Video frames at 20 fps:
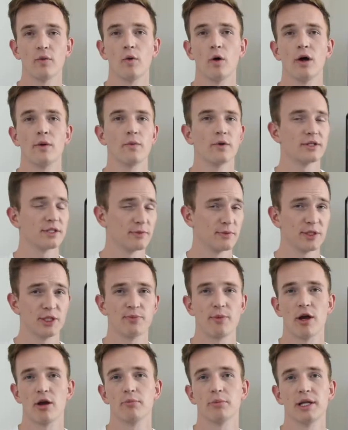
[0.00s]
one with some
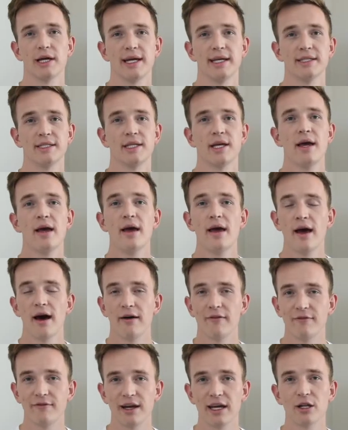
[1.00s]
spare blades
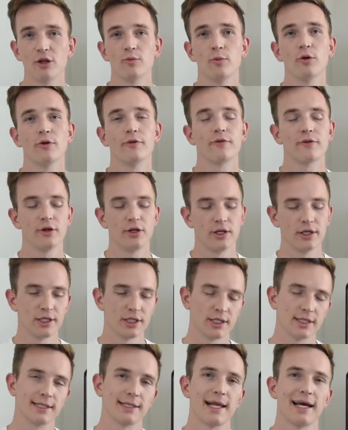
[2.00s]
available for you to
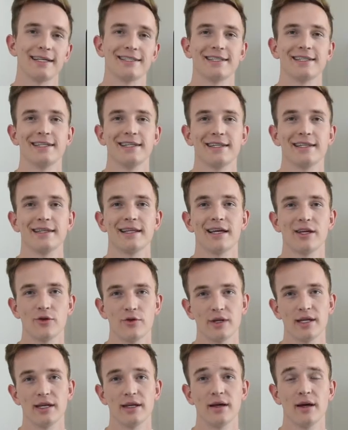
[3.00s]
just slice anything that
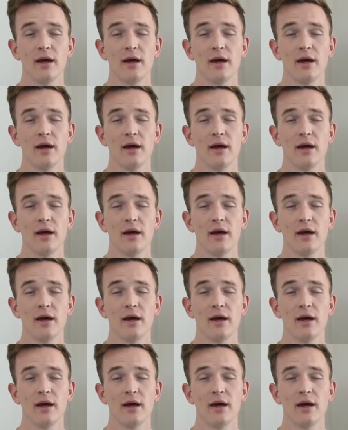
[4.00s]
you need.